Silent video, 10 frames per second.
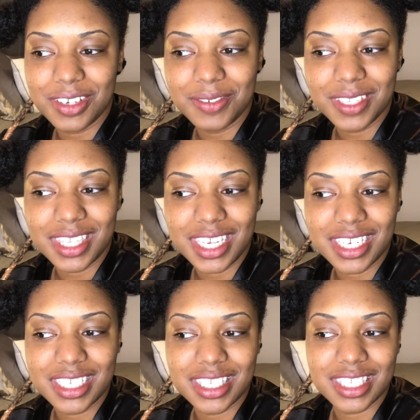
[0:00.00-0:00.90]
with
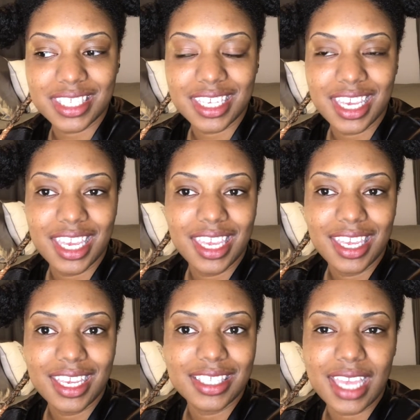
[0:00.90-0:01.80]
these?
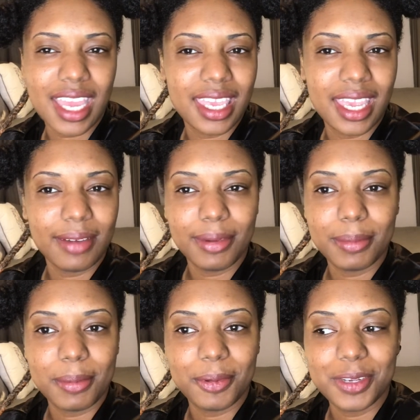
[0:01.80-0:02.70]
Because I can't
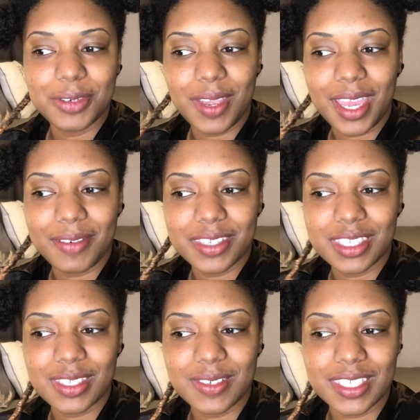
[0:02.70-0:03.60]
remember which way I was
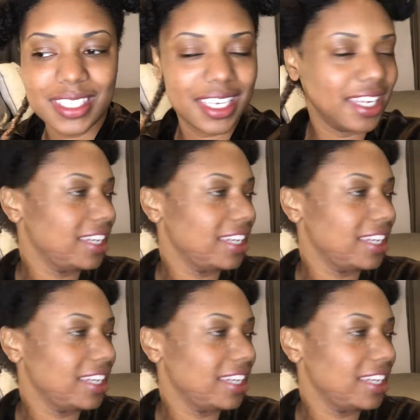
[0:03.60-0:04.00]
twisting.